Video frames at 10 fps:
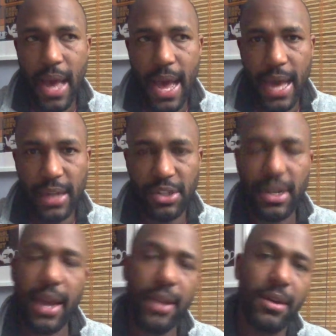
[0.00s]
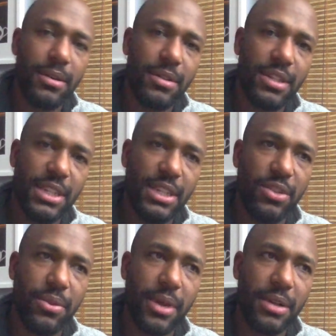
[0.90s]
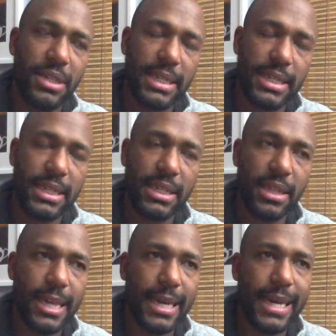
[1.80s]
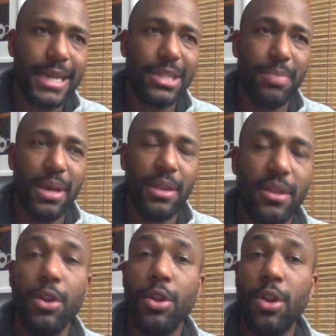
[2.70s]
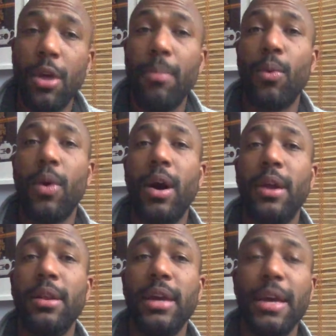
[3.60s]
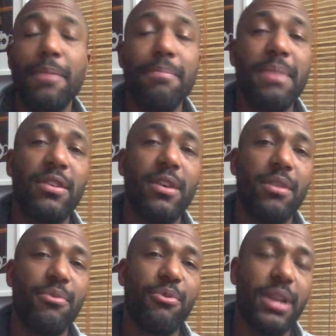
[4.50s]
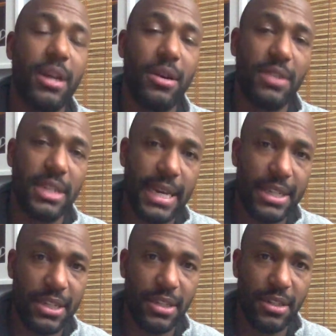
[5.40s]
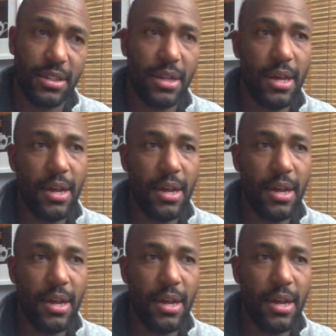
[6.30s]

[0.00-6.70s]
And China, since 2006, I think, has been number one emitter of greenhouse gases.